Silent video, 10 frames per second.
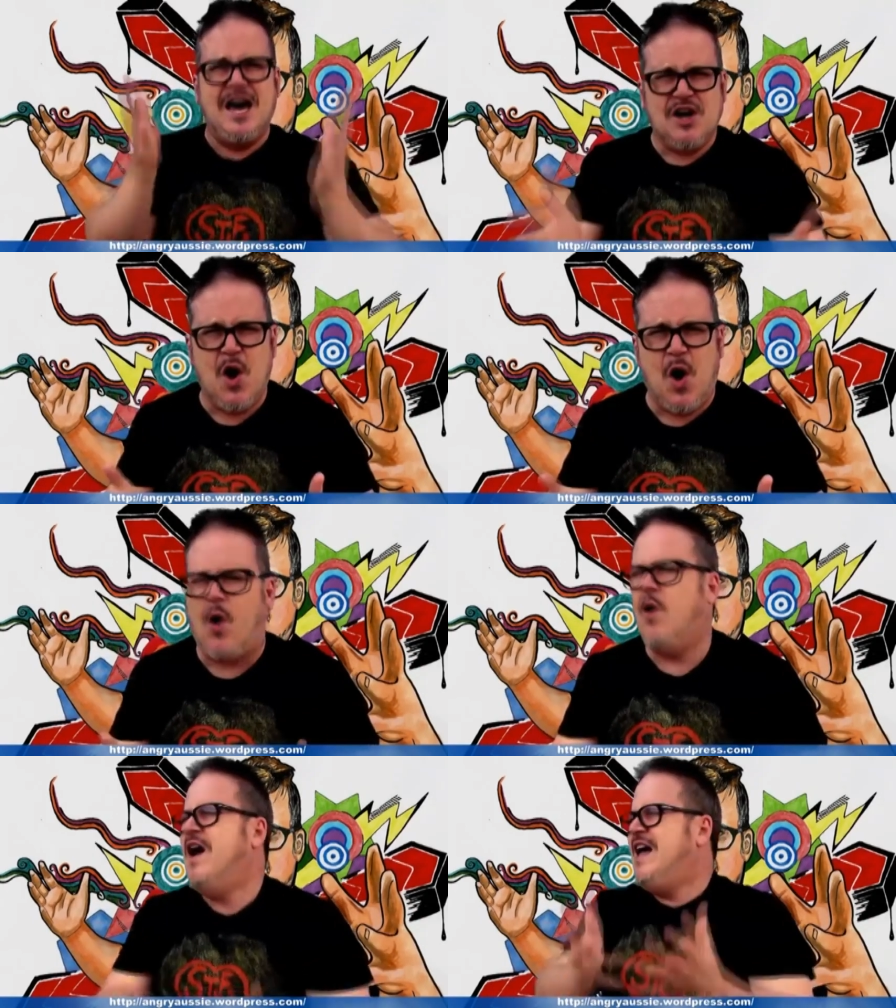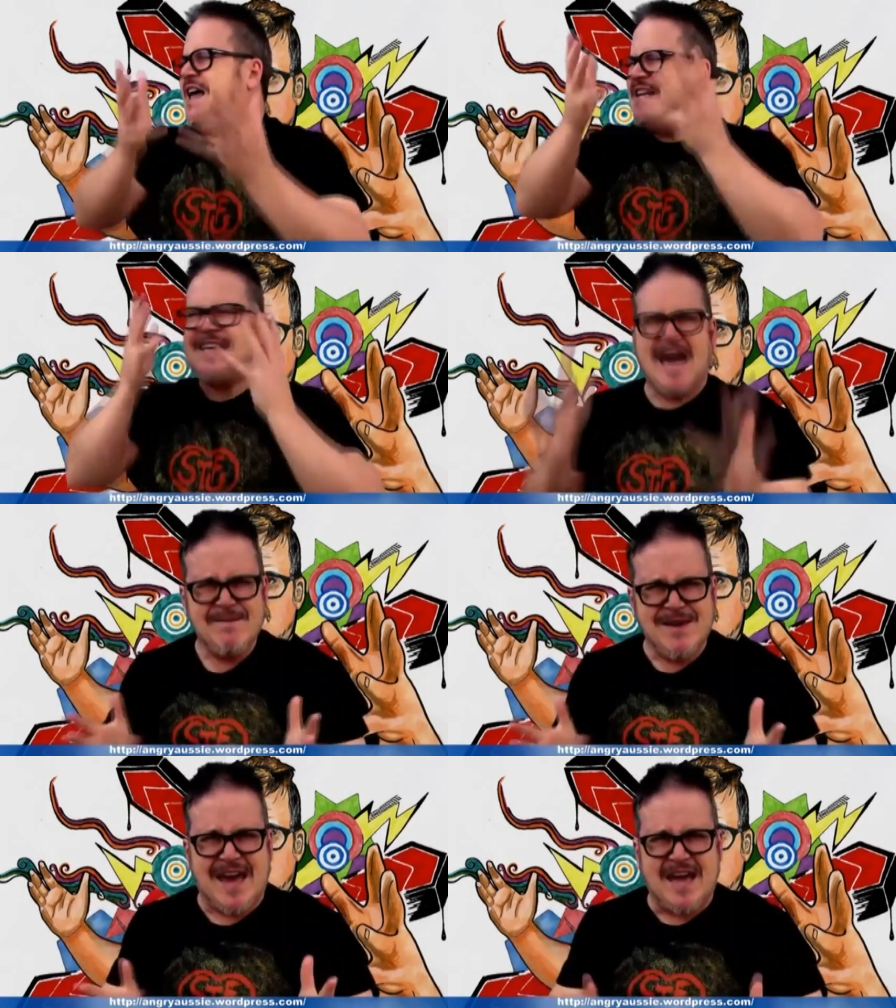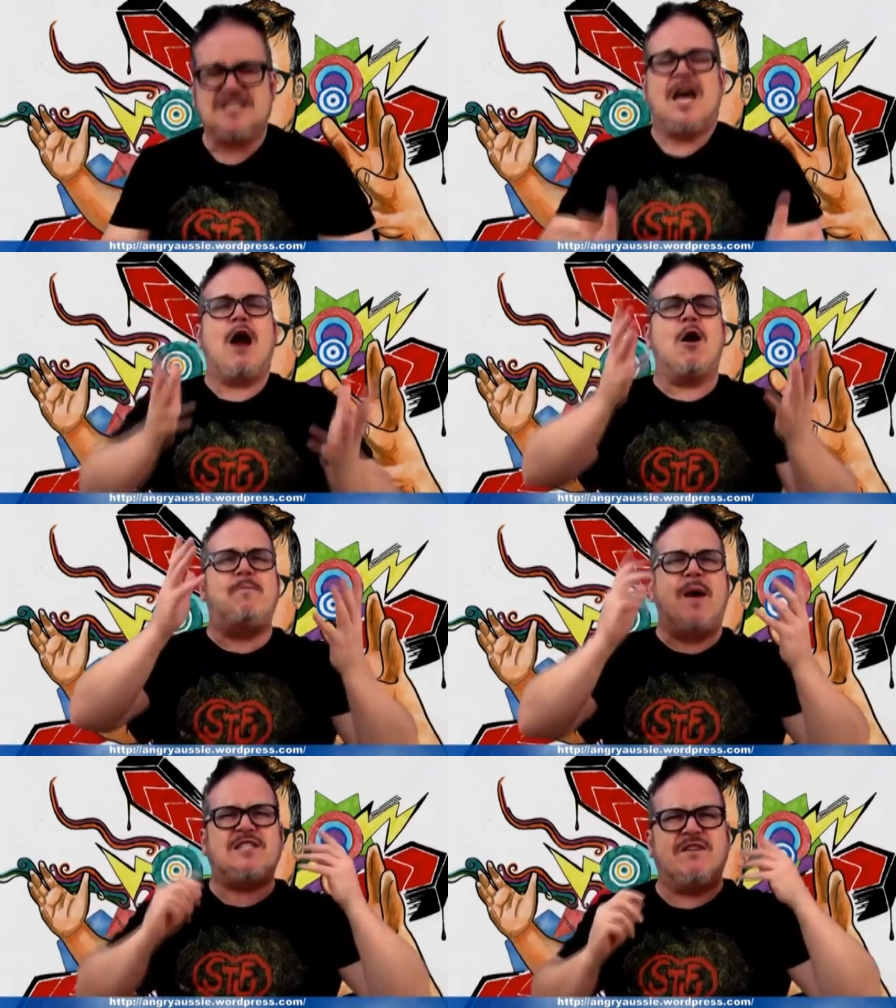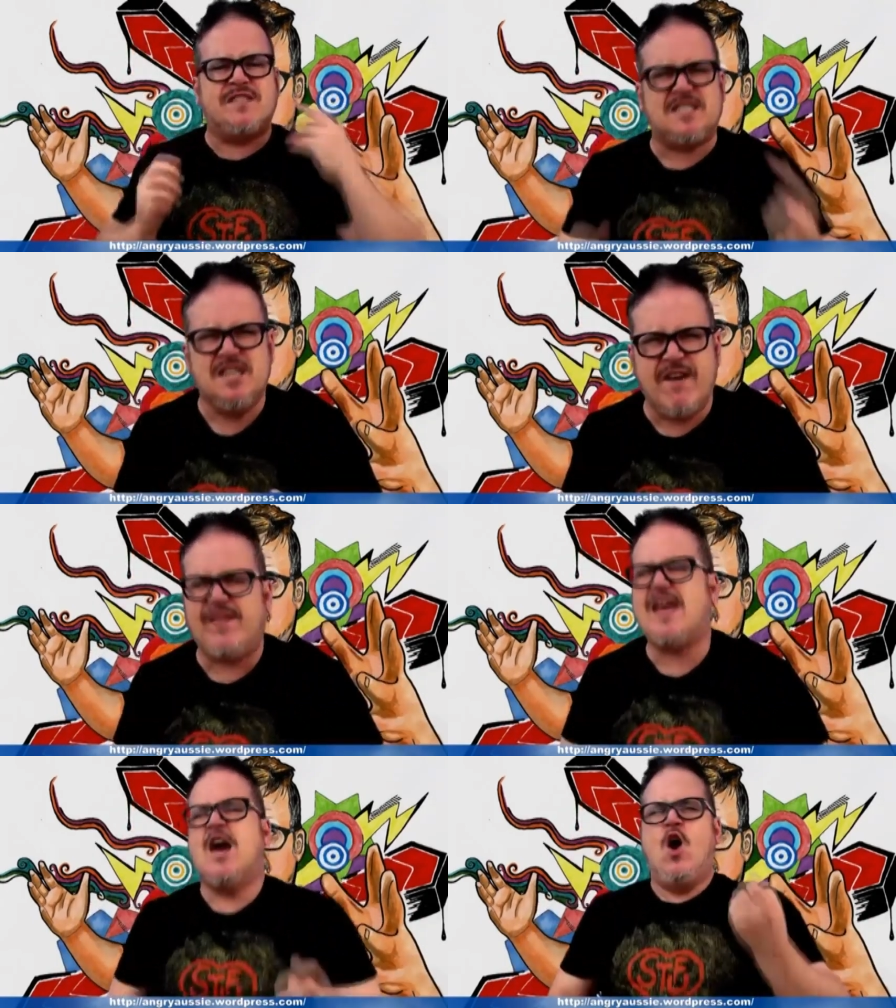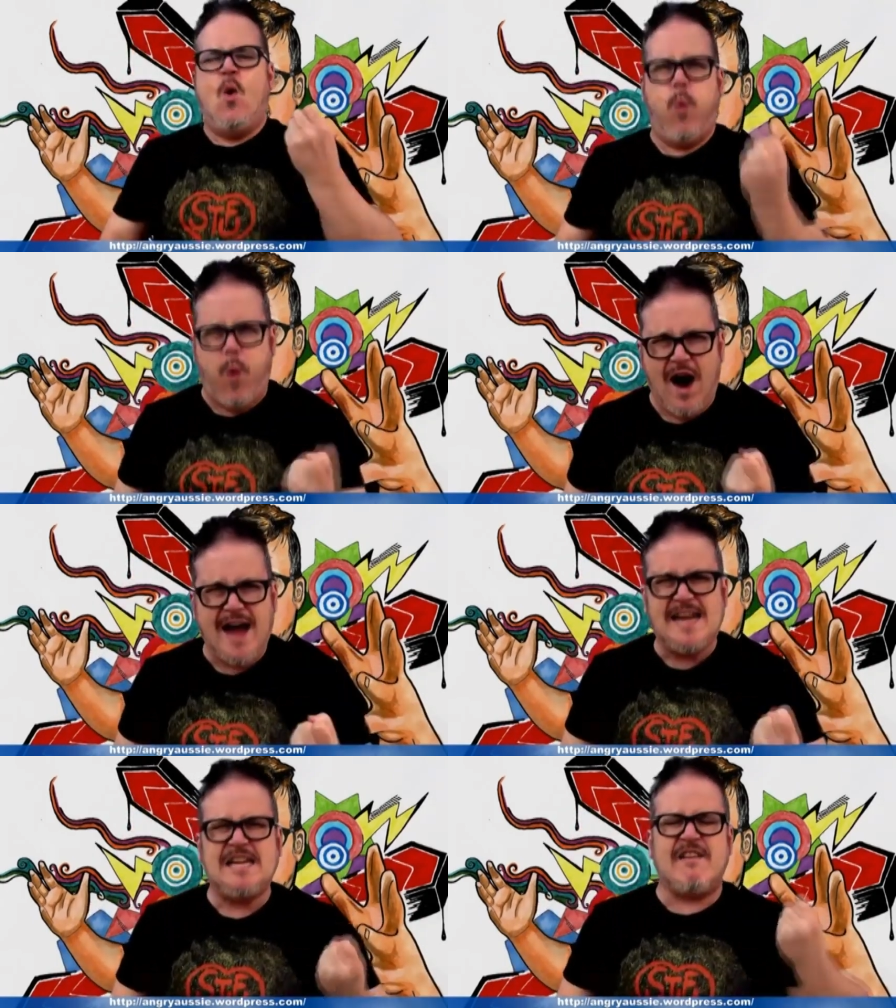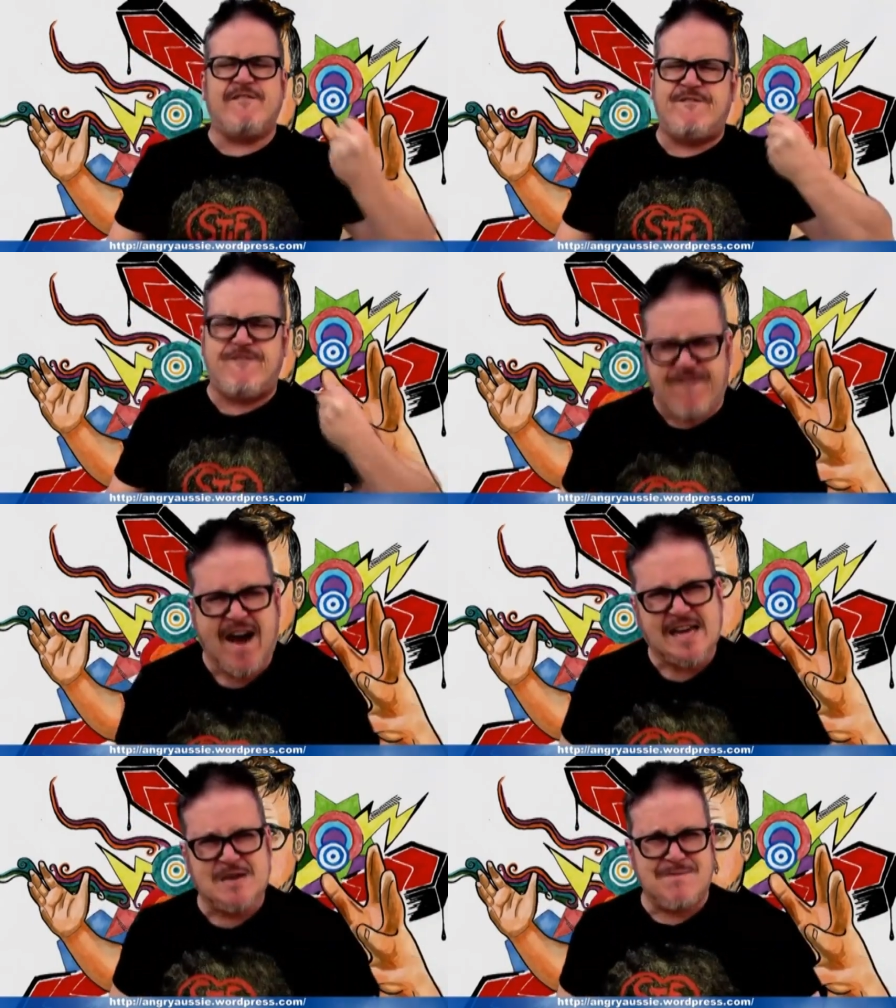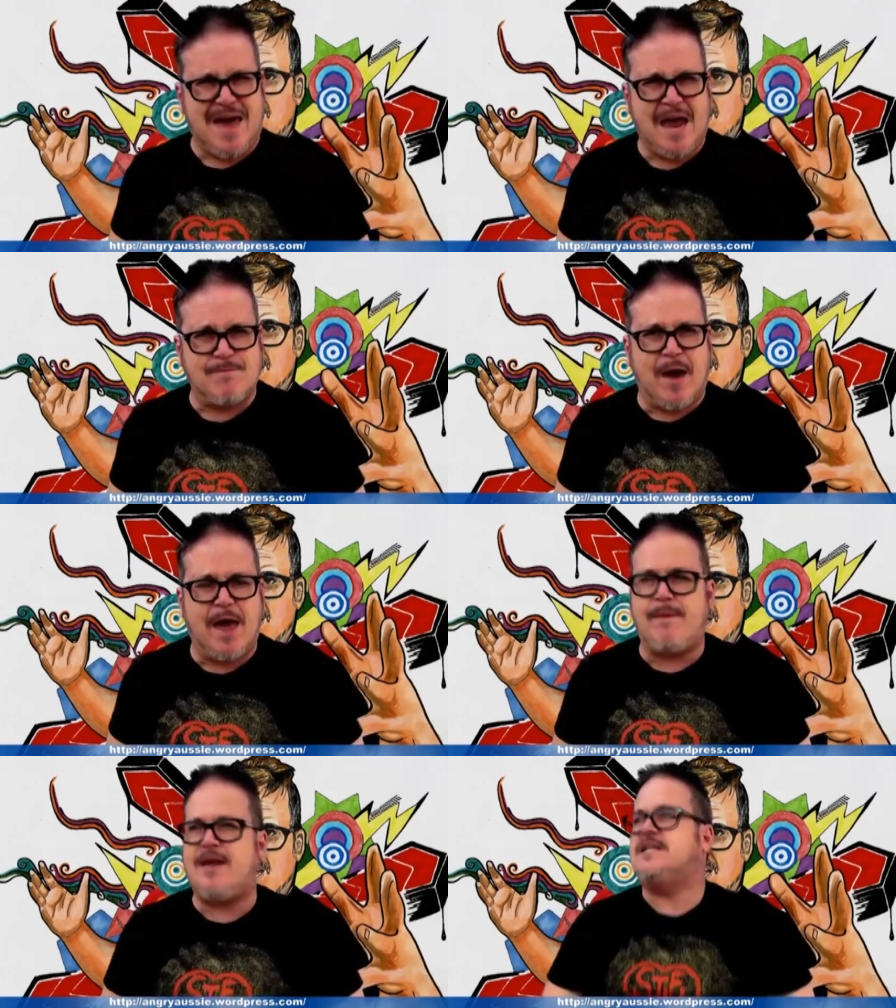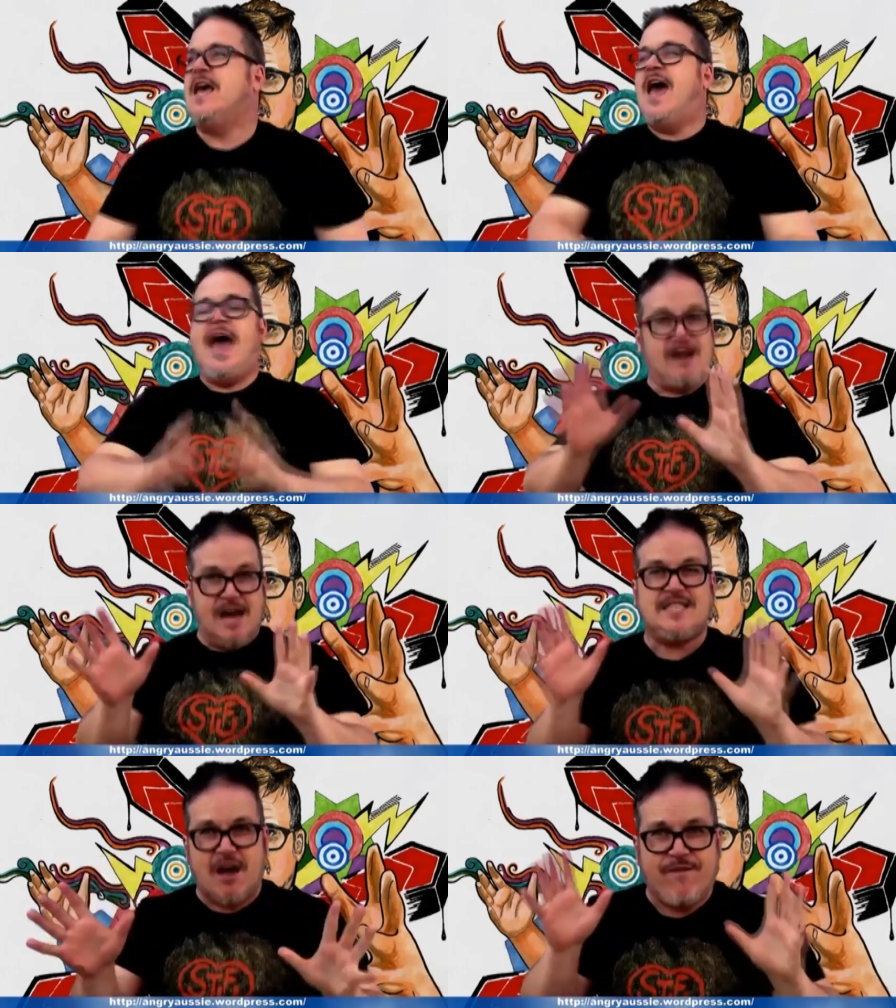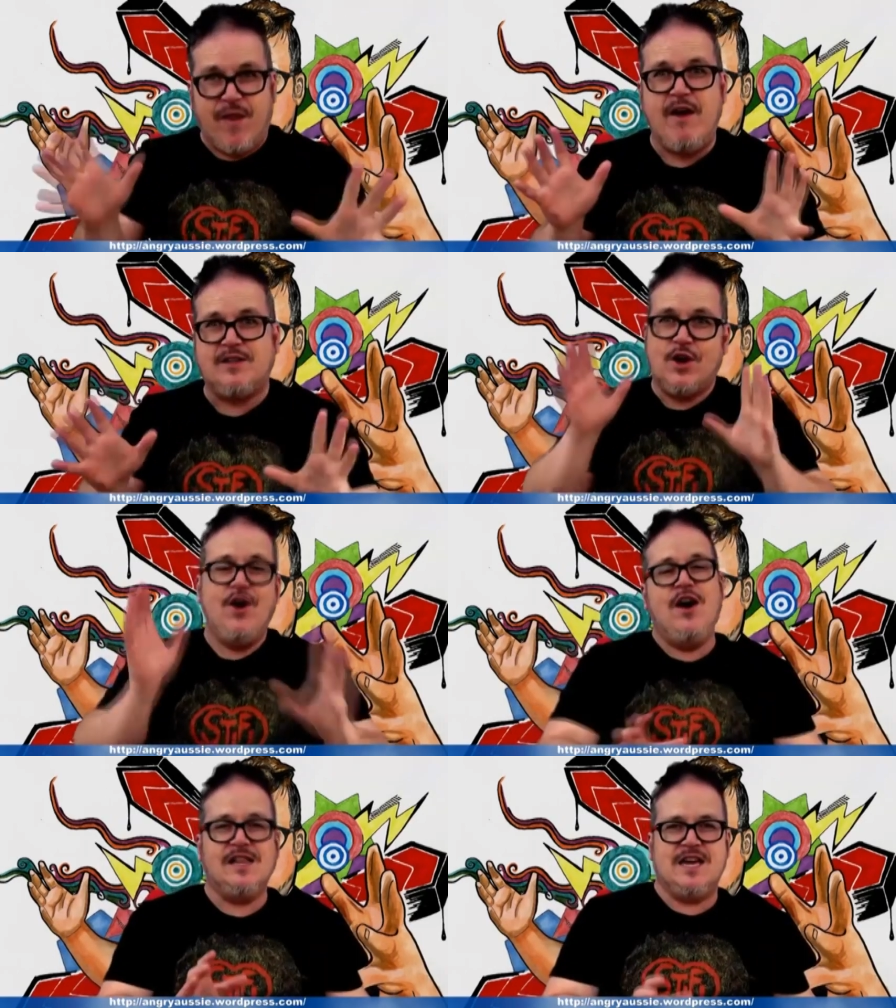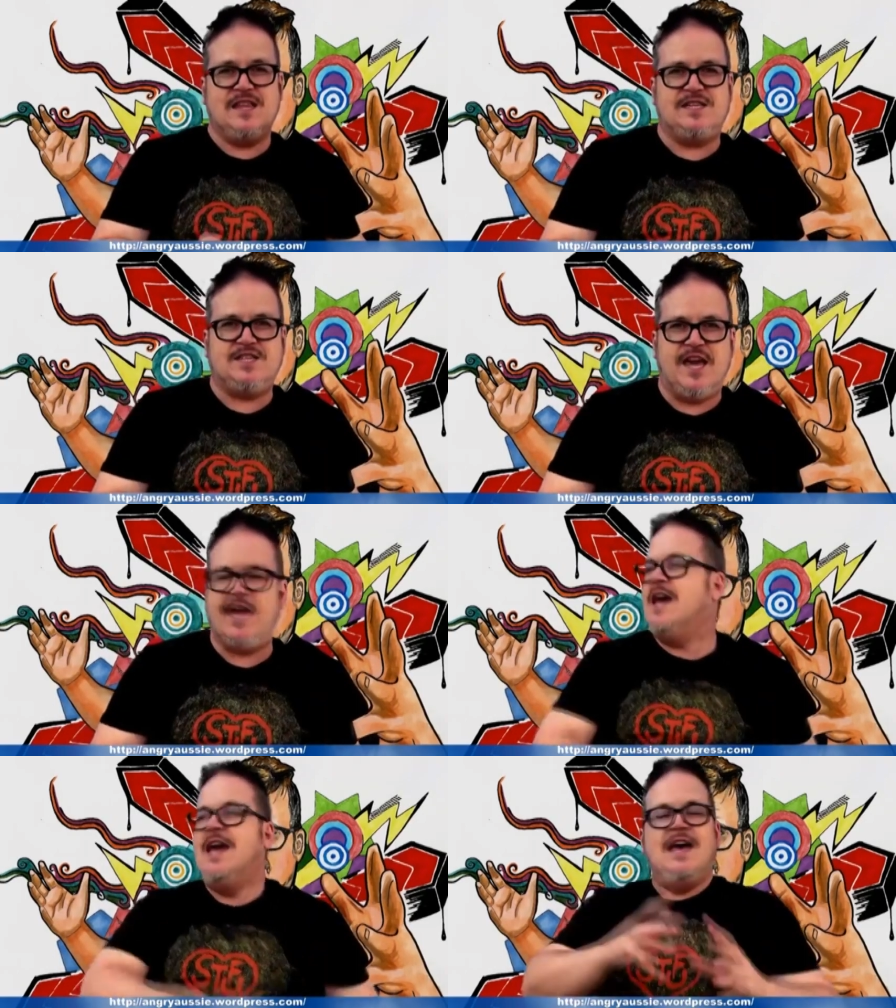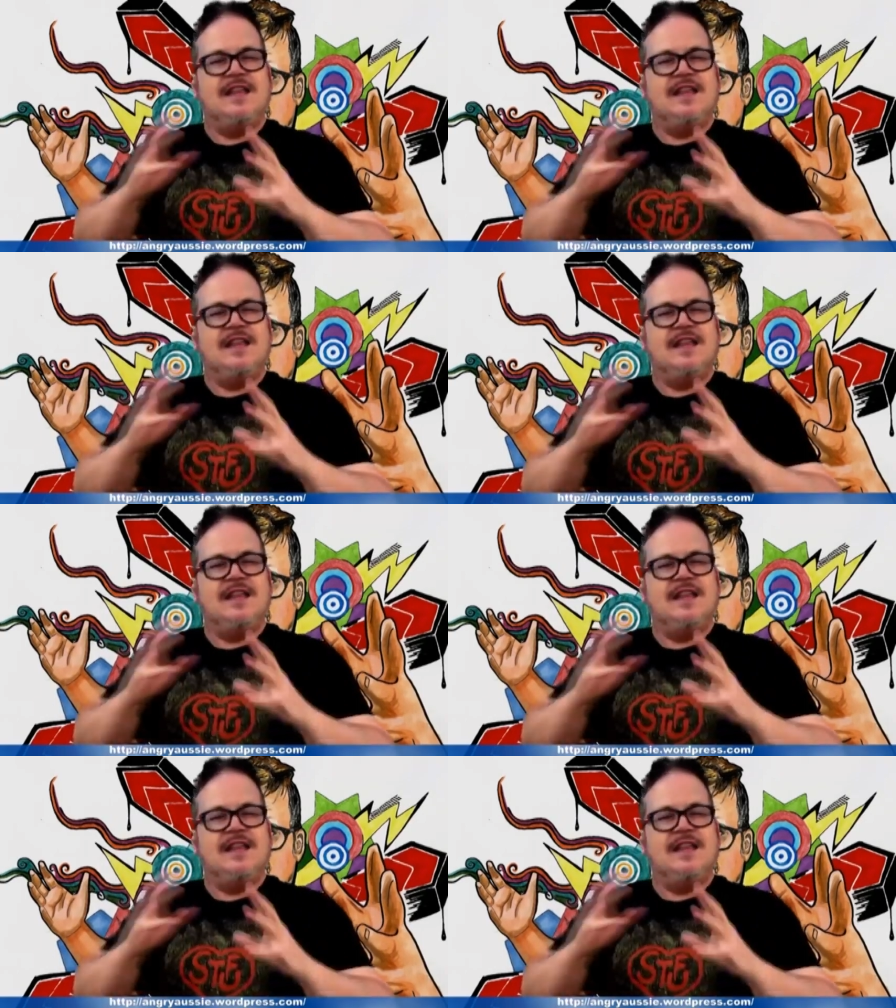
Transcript: at all. Gamergators are a bunch of snivelling, whiny little fucking man babies, and as I've learned earlier this year,